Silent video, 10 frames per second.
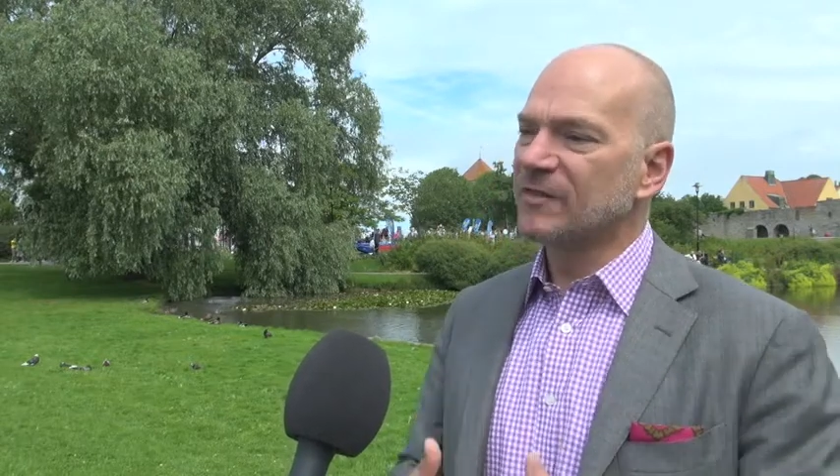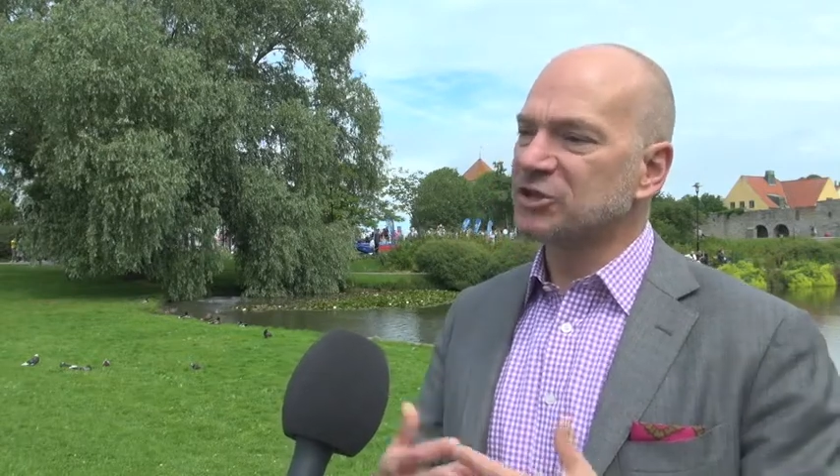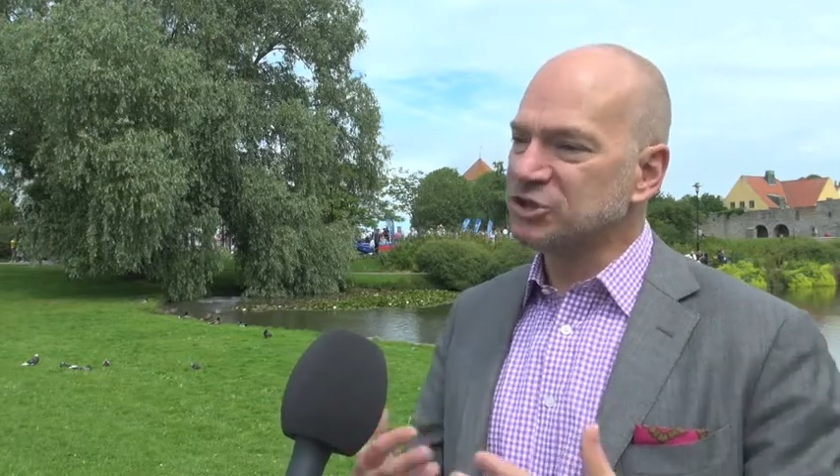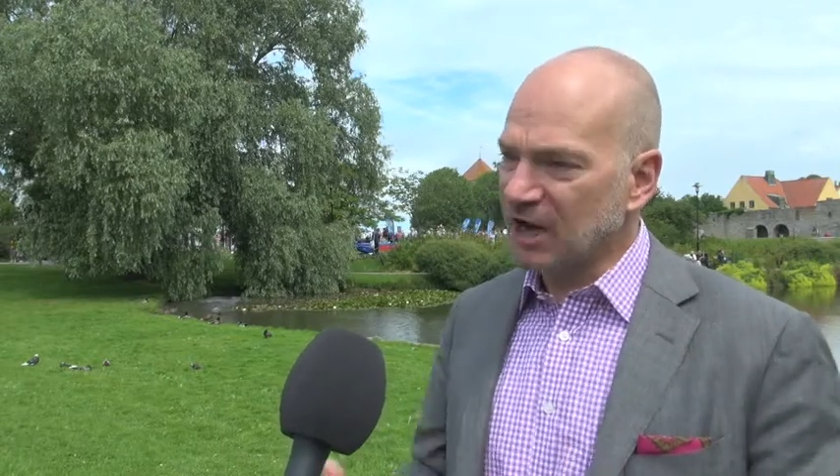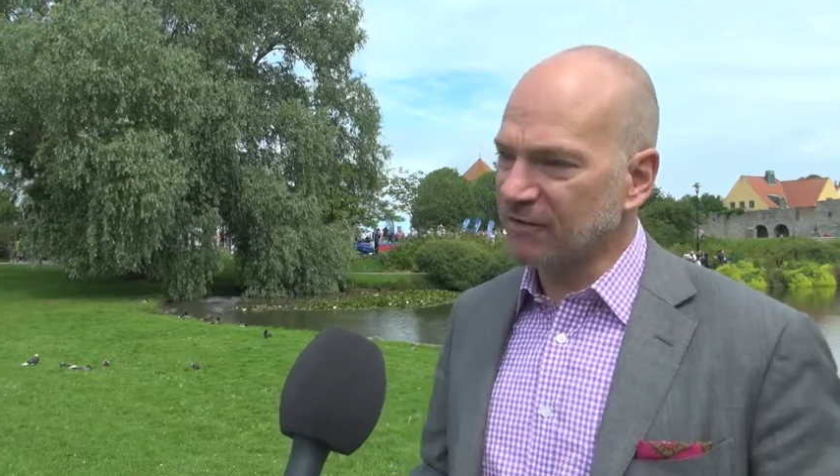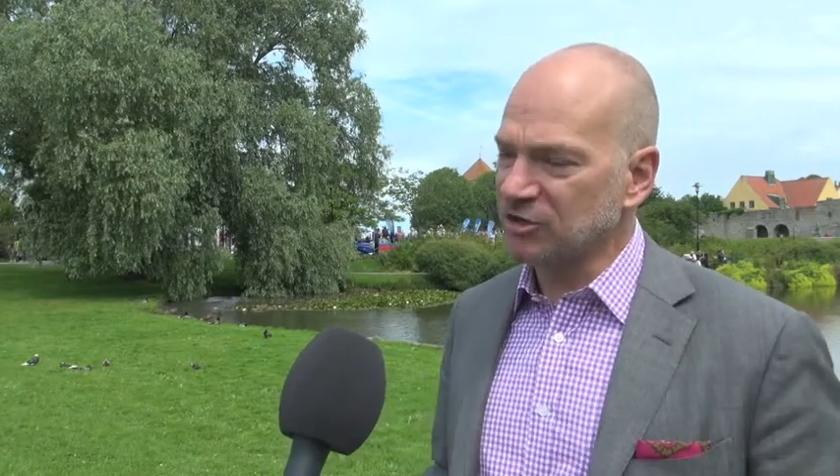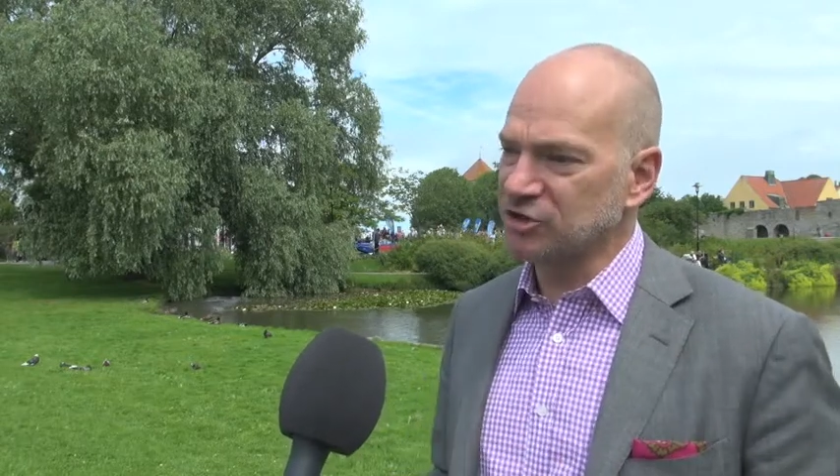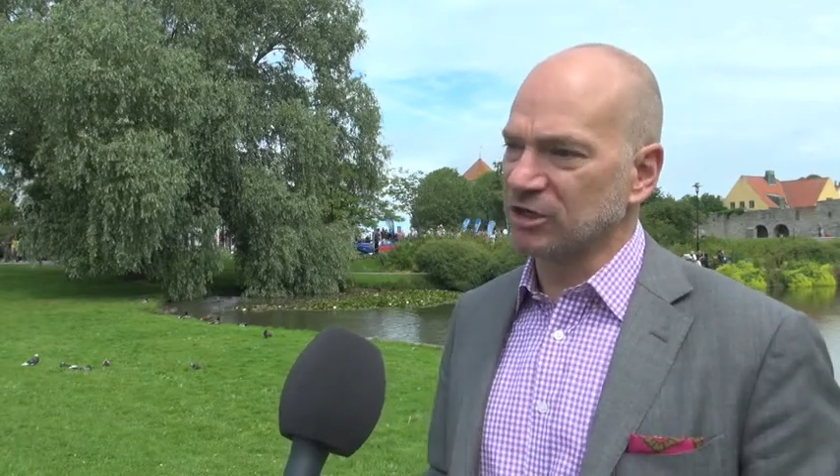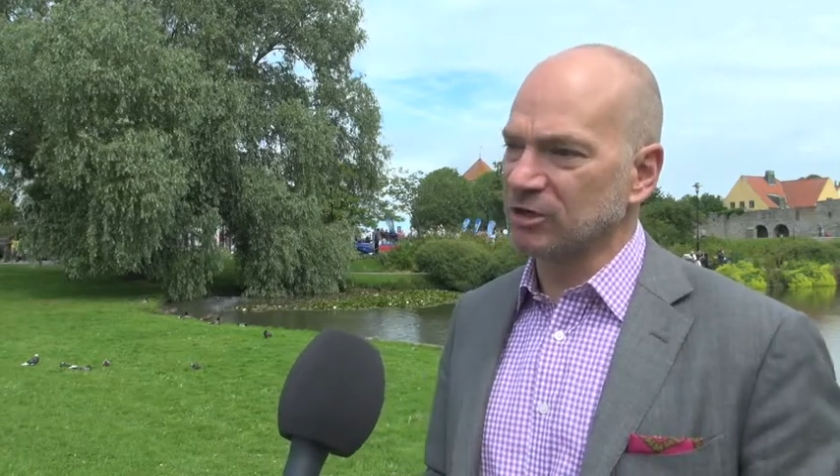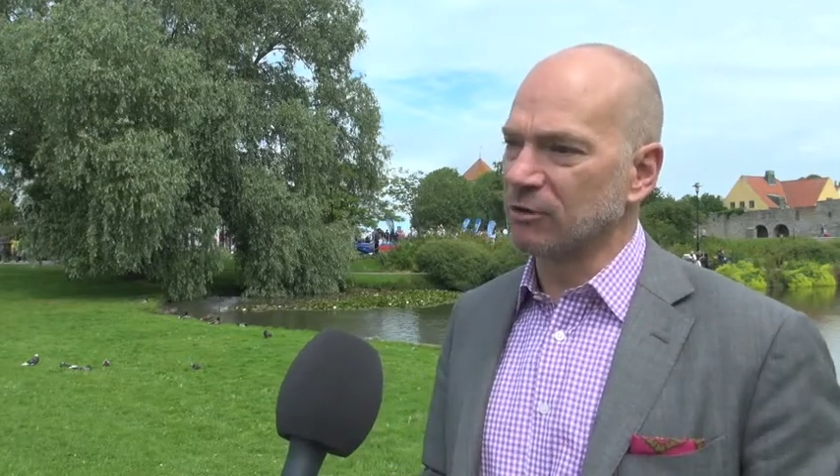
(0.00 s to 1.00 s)
The
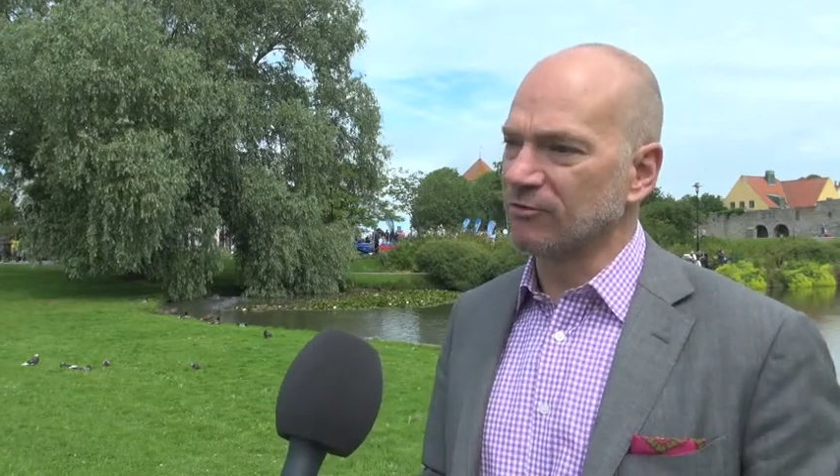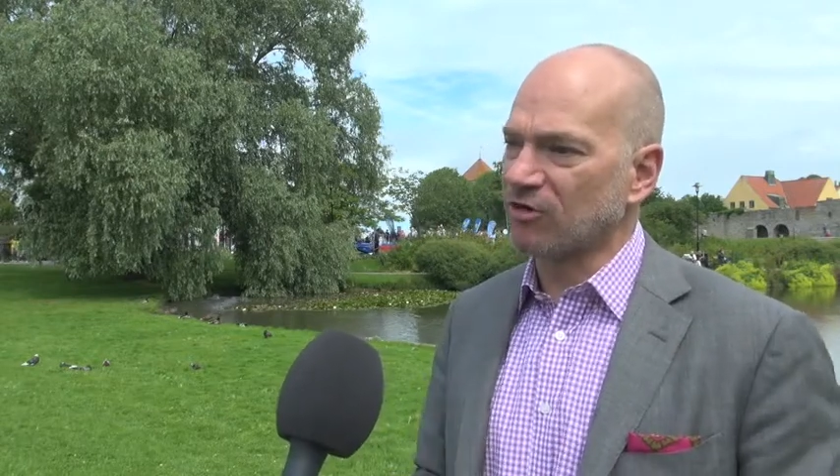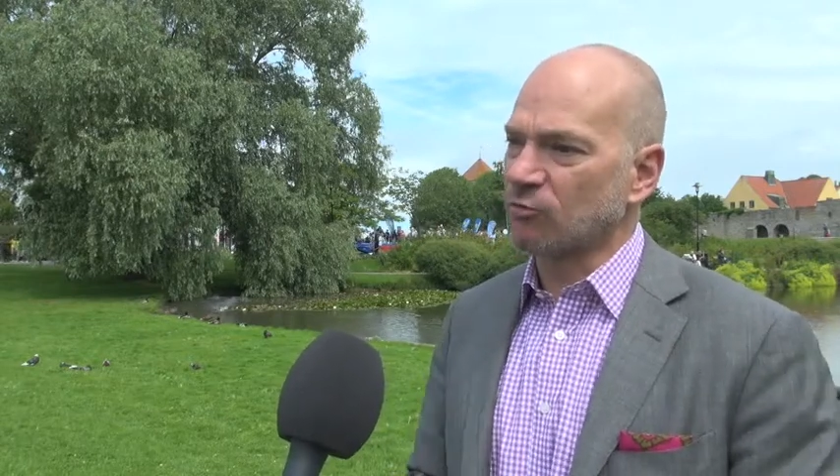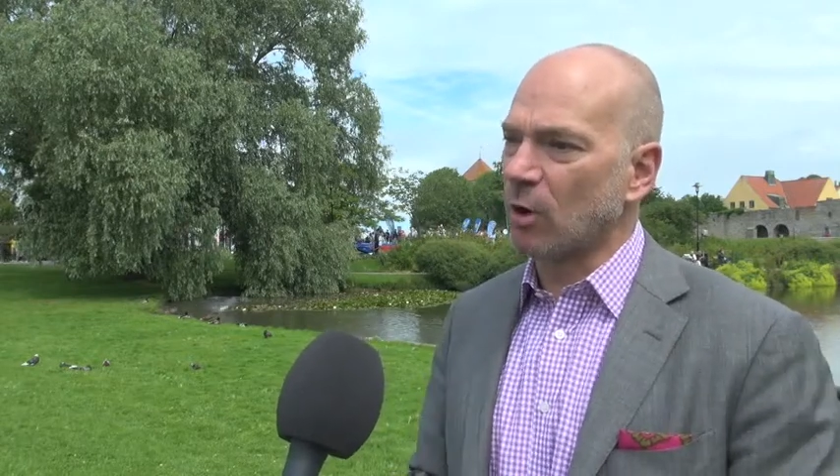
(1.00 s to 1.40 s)
challenging news is